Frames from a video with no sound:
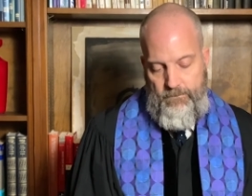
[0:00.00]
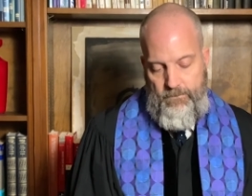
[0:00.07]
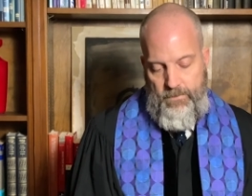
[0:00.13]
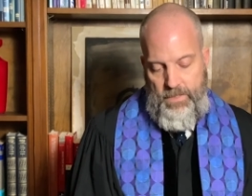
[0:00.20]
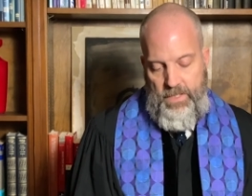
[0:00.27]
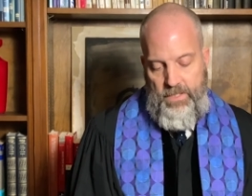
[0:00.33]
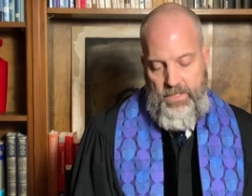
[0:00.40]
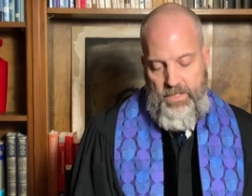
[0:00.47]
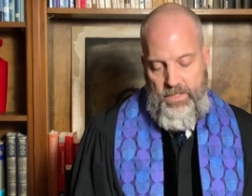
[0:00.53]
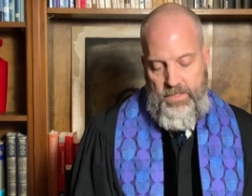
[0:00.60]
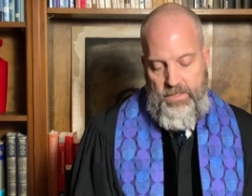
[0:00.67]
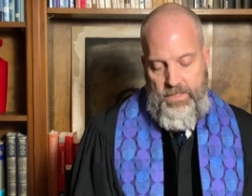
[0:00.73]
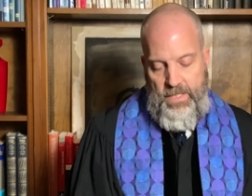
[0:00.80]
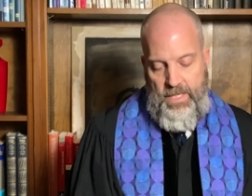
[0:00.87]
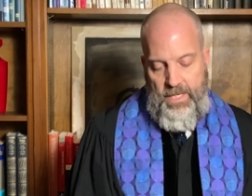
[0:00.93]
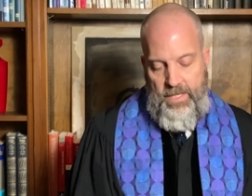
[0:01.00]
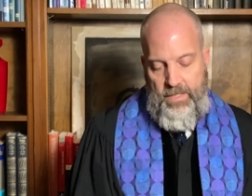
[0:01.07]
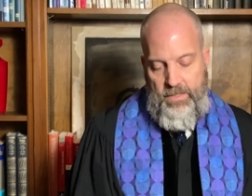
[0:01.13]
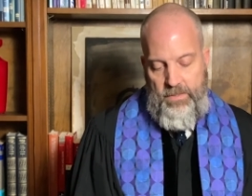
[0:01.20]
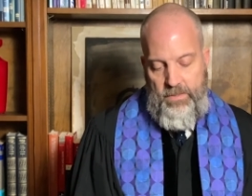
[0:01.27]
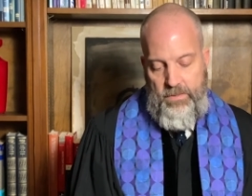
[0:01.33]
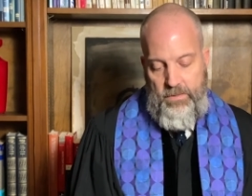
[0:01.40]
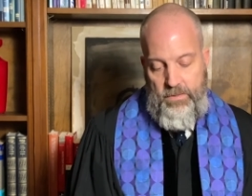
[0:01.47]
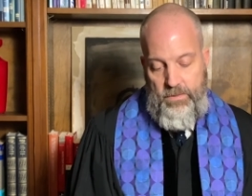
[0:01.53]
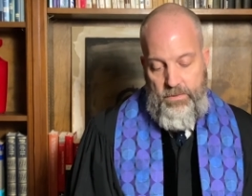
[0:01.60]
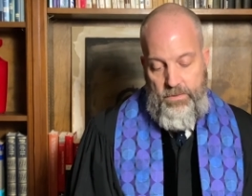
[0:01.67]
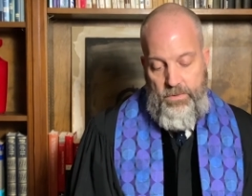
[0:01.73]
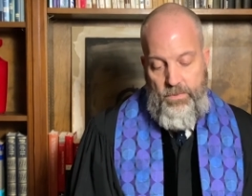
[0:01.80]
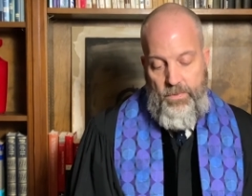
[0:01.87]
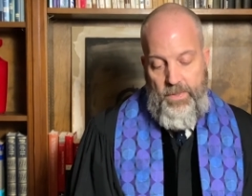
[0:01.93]
And he died
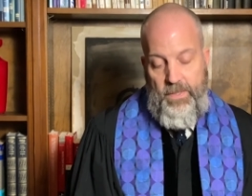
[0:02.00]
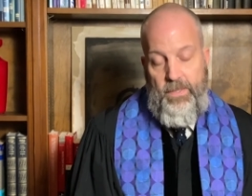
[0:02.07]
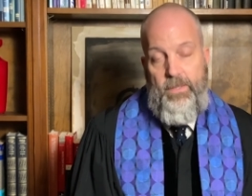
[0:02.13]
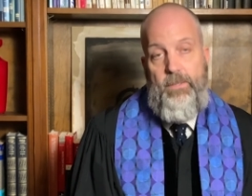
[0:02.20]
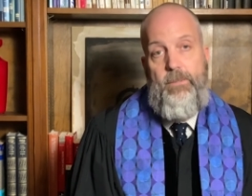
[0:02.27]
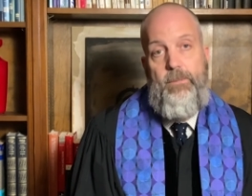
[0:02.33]
doing it.